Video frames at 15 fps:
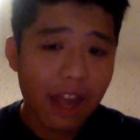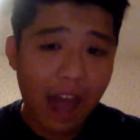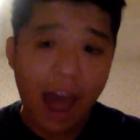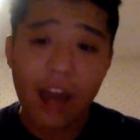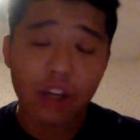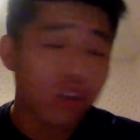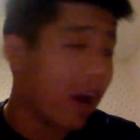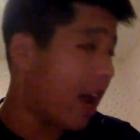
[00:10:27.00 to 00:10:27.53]
I
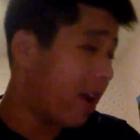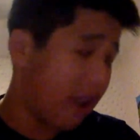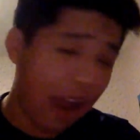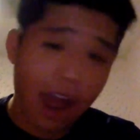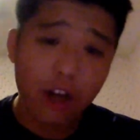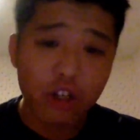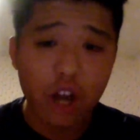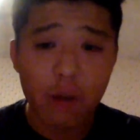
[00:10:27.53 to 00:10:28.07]
tried
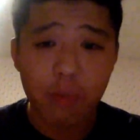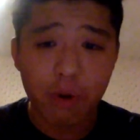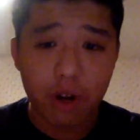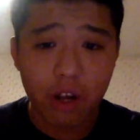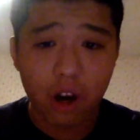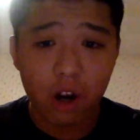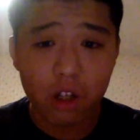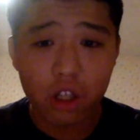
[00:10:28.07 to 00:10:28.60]
I tried pretty
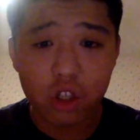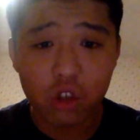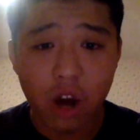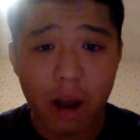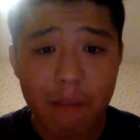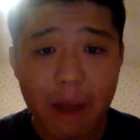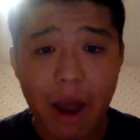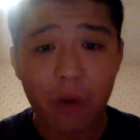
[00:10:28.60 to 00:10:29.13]
hard to
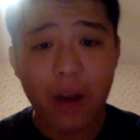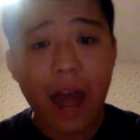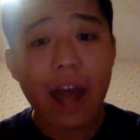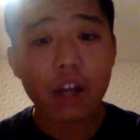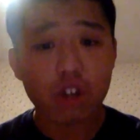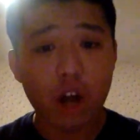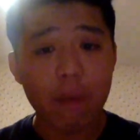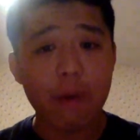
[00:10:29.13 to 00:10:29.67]
drop out. Not
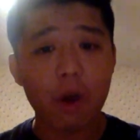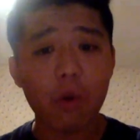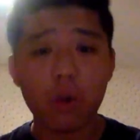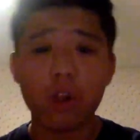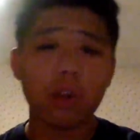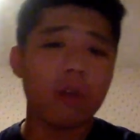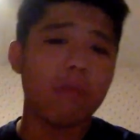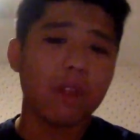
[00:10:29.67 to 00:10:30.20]
drop out
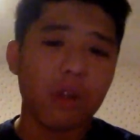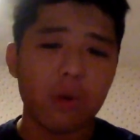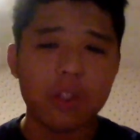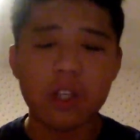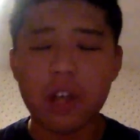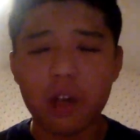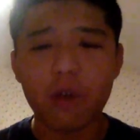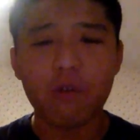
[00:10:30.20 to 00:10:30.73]
willingly, but there was
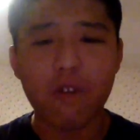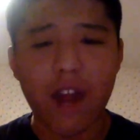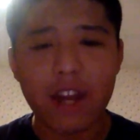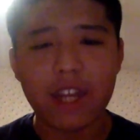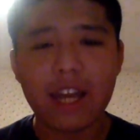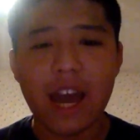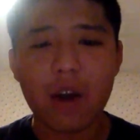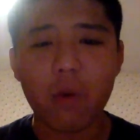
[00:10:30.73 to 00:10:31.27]
another friend
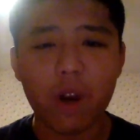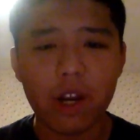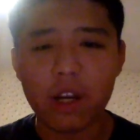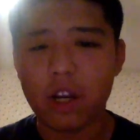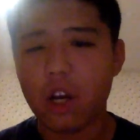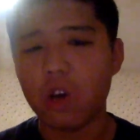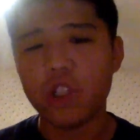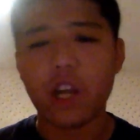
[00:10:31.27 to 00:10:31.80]
he kind of wanted to
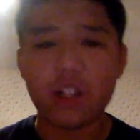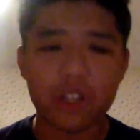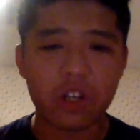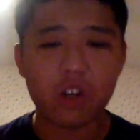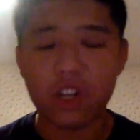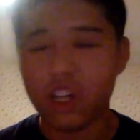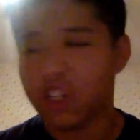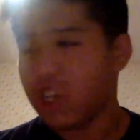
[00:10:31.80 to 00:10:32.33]
go. Shout out to
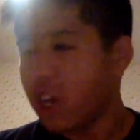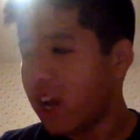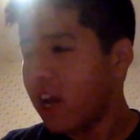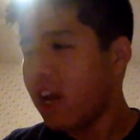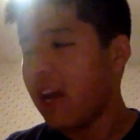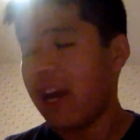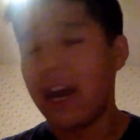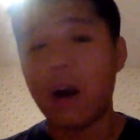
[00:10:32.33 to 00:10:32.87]
Karnish.
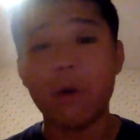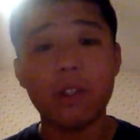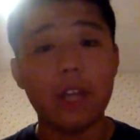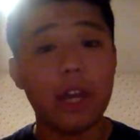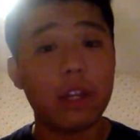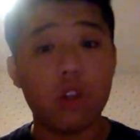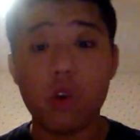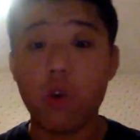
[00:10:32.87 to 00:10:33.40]
And I was
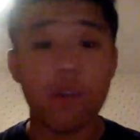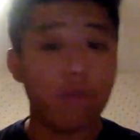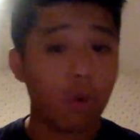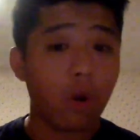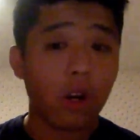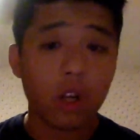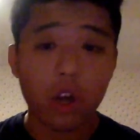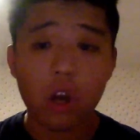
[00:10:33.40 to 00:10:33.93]
like, dude, if you
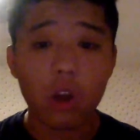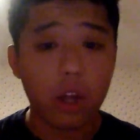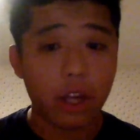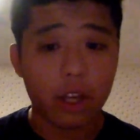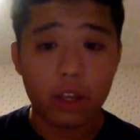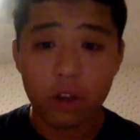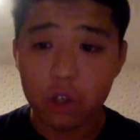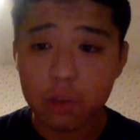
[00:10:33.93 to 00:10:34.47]
want to go, like
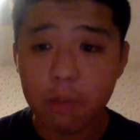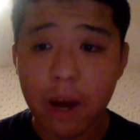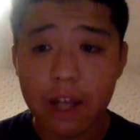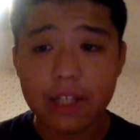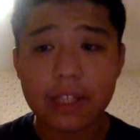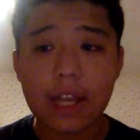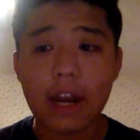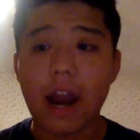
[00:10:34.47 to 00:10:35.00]
your
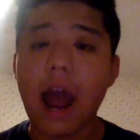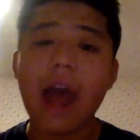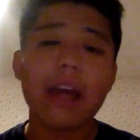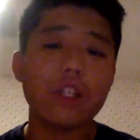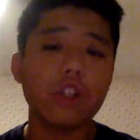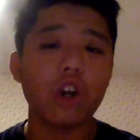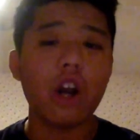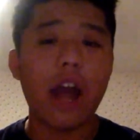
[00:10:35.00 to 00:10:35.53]
spot's there. I
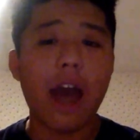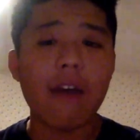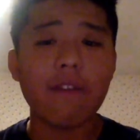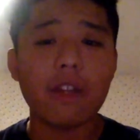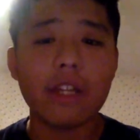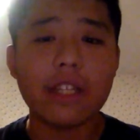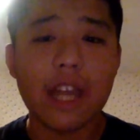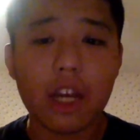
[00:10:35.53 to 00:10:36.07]
started having
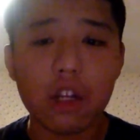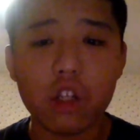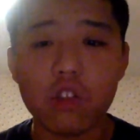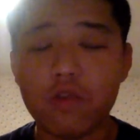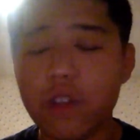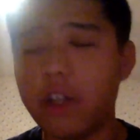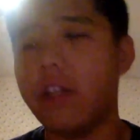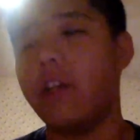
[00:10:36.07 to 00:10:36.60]
the ticklish
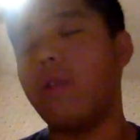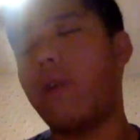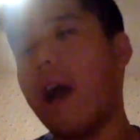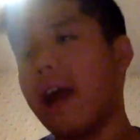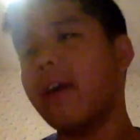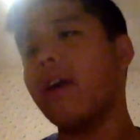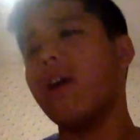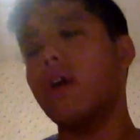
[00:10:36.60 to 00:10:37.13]
feeling,
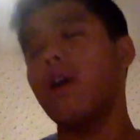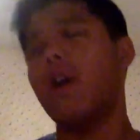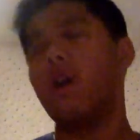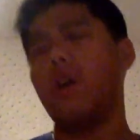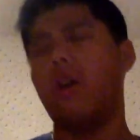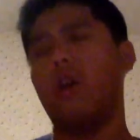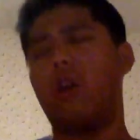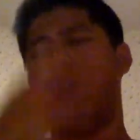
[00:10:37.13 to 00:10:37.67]
right?
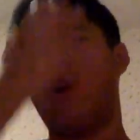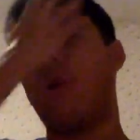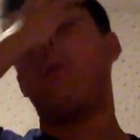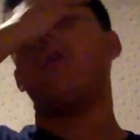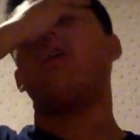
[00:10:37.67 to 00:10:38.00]
You know?